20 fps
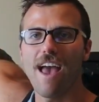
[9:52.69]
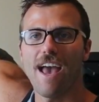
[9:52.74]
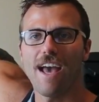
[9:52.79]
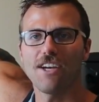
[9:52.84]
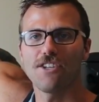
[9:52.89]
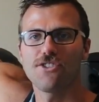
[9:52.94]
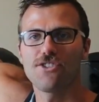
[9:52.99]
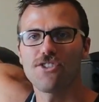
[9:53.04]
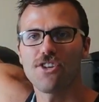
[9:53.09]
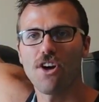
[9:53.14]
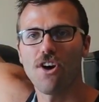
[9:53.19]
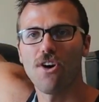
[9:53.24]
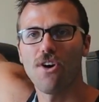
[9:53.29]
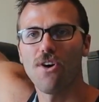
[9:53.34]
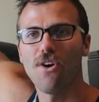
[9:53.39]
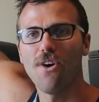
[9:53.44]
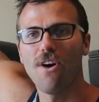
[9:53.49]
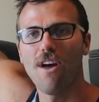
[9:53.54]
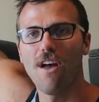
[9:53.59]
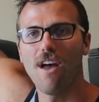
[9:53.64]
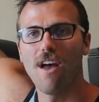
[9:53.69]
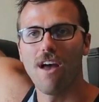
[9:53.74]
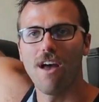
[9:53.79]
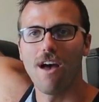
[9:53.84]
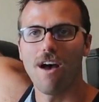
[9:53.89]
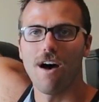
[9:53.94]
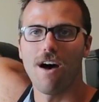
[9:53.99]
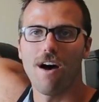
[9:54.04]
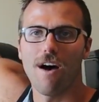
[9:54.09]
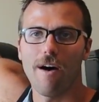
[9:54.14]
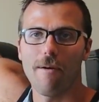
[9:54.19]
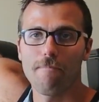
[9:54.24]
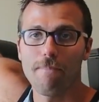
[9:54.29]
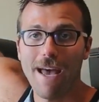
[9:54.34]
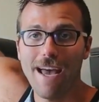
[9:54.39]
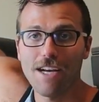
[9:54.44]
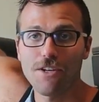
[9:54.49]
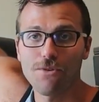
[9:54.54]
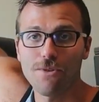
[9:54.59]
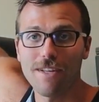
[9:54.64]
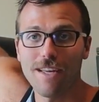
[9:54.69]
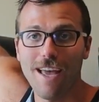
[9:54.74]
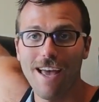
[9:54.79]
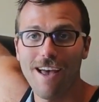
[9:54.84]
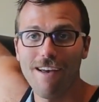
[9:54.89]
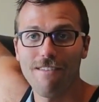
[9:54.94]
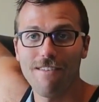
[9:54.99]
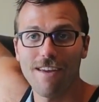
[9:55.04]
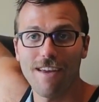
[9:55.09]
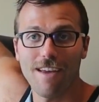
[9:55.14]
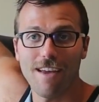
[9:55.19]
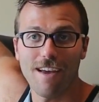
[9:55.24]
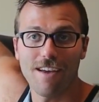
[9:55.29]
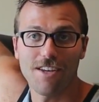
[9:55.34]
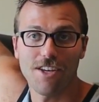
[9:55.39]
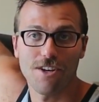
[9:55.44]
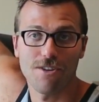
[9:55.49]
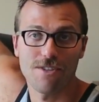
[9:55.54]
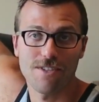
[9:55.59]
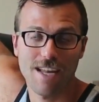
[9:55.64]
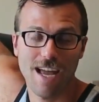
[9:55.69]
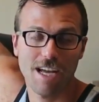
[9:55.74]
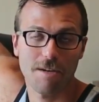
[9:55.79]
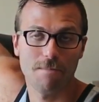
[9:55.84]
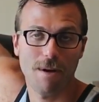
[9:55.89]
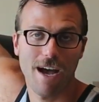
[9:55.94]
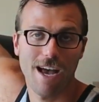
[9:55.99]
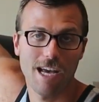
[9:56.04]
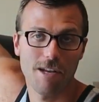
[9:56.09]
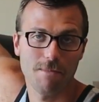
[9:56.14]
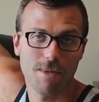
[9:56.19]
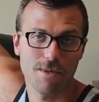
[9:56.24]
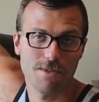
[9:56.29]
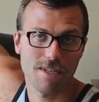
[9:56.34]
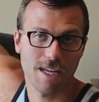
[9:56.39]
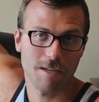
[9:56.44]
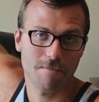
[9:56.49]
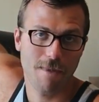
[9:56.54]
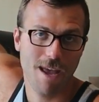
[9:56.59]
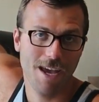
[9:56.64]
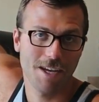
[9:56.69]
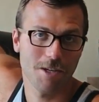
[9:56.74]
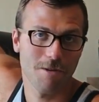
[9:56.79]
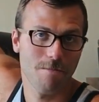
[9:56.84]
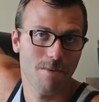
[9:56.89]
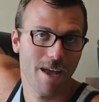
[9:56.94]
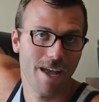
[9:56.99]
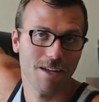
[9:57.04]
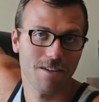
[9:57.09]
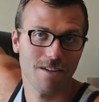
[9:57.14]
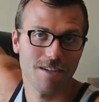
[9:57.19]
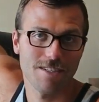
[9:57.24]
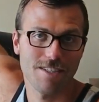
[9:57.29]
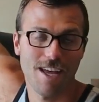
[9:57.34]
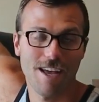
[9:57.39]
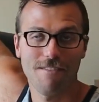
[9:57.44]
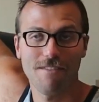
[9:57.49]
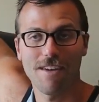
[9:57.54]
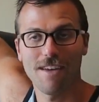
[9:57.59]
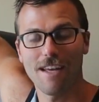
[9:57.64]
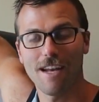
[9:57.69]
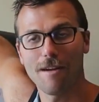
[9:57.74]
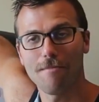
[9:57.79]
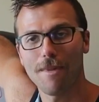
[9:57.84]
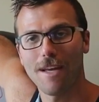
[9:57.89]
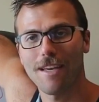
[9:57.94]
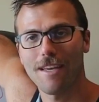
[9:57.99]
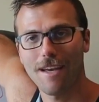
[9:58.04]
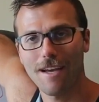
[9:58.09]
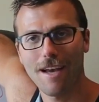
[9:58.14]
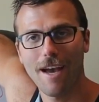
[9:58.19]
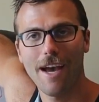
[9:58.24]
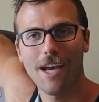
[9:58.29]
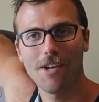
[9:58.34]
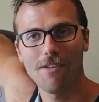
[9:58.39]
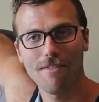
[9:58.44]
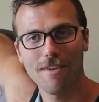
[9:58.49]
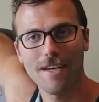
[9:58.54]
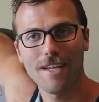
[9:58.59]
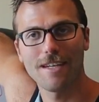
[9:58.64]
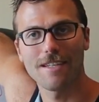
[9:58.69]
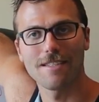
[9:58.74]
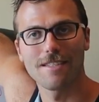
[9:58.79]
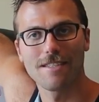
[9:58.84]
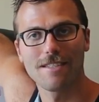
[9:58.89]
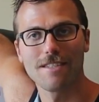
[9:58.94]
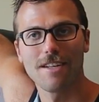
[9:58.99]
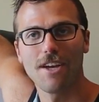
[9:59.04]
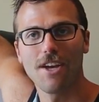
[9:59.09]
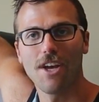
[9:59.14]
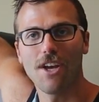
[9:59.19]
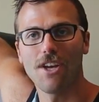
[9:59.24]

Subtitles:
And so packed really heavy. You know, Zach behind me was like, man, your bag looks heavy. And I'm like, it kind of is.